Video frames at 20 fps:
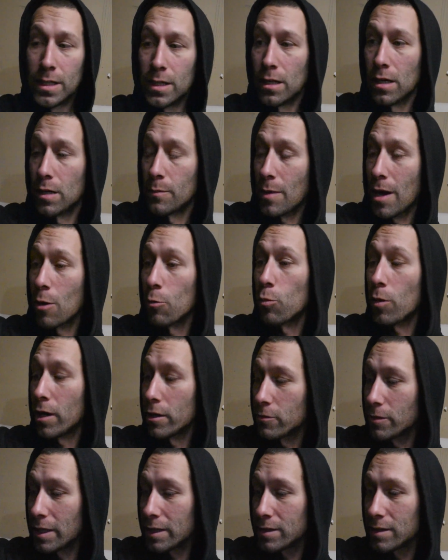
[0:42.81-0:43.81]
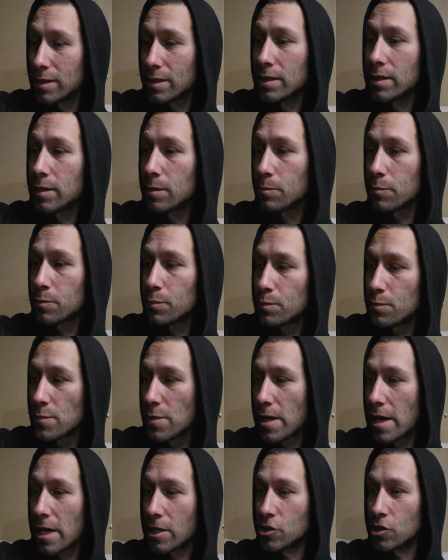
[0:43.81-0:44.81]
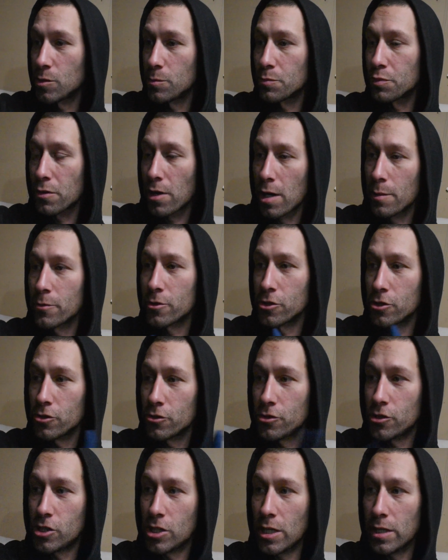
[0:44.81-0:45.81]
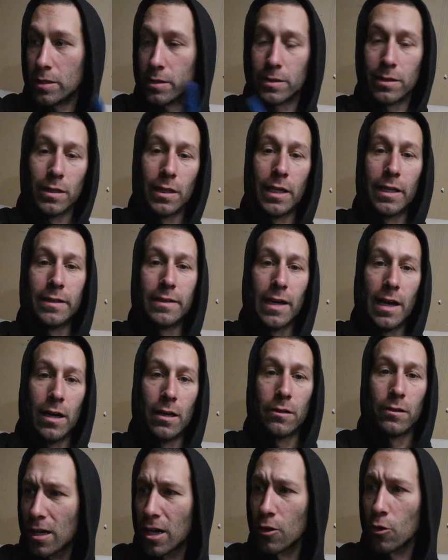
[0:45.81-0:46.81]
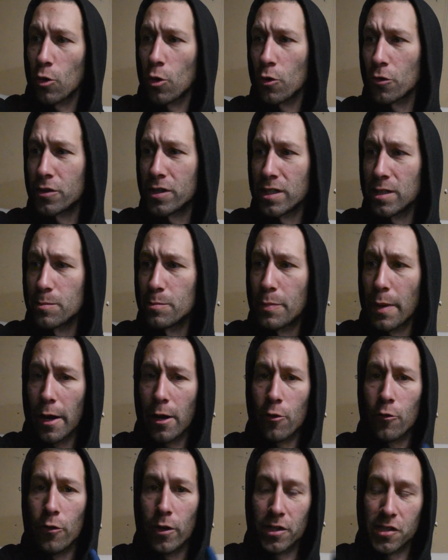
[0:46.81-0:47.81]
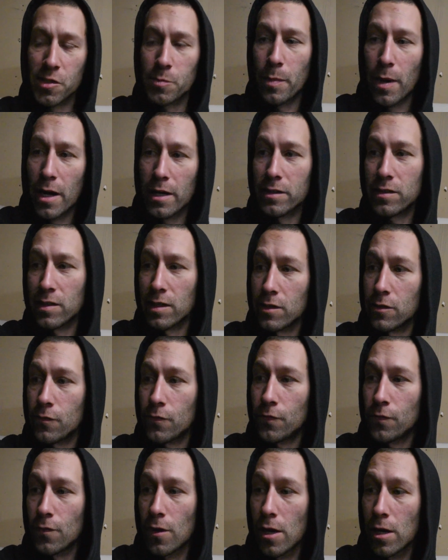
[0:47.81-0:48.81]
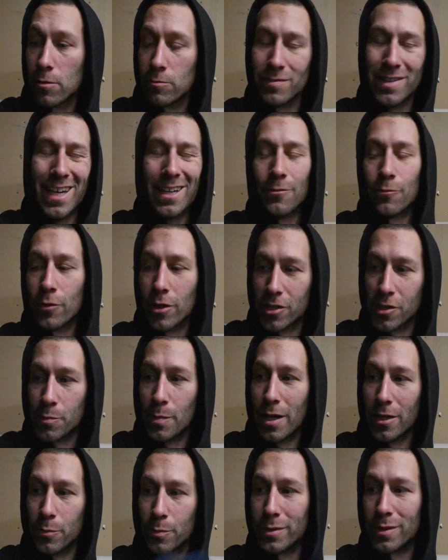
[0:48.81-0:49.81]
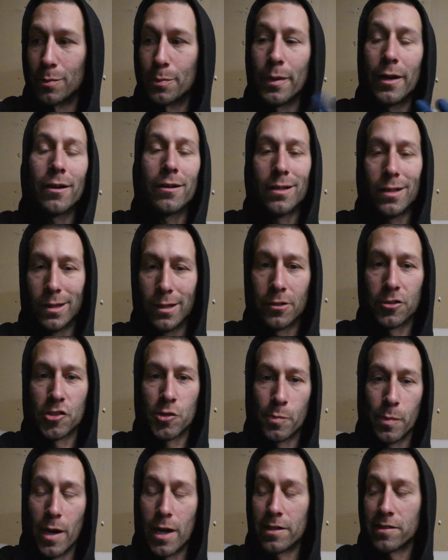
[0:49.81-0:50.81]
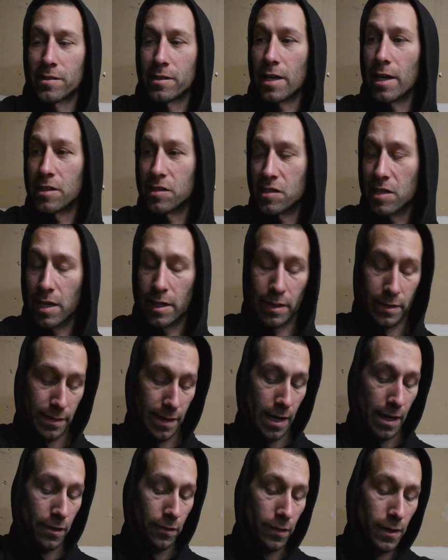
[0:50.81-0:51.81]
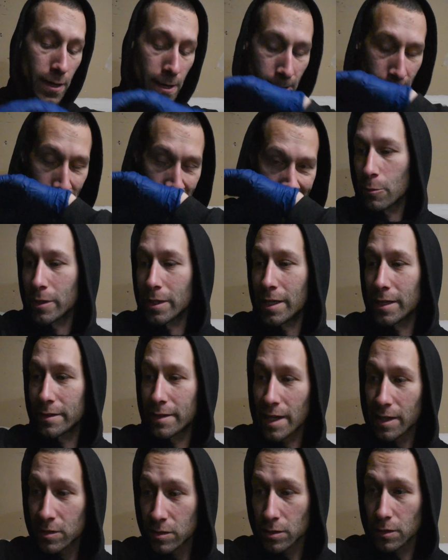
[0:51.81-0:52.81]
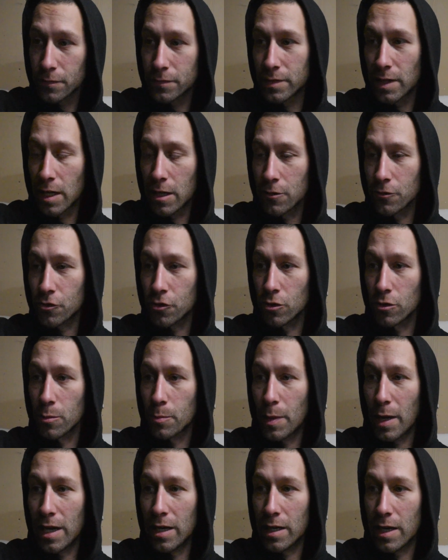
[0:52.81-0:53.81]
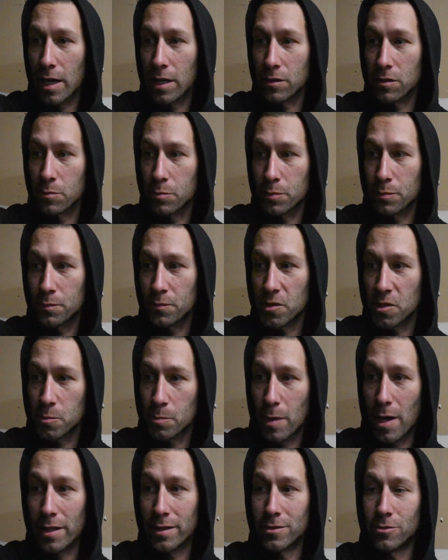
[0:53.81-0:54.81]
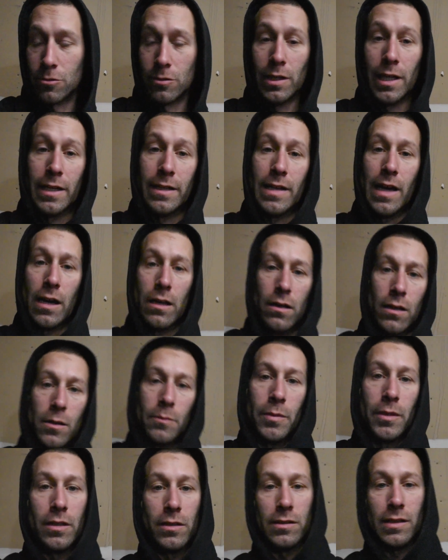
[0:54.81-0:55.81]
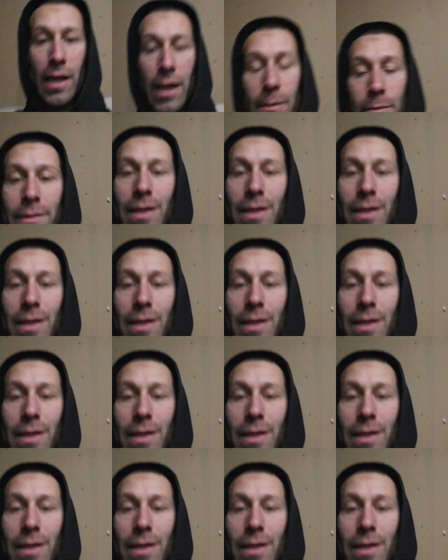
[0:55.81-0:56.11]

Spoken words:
I want to get the etching primer shit laid down on all the bare rust spots, not rust spots, but the bare clear spots that I sanded down. I want to get that stuff down so the paint has a spot to lay down on, because I am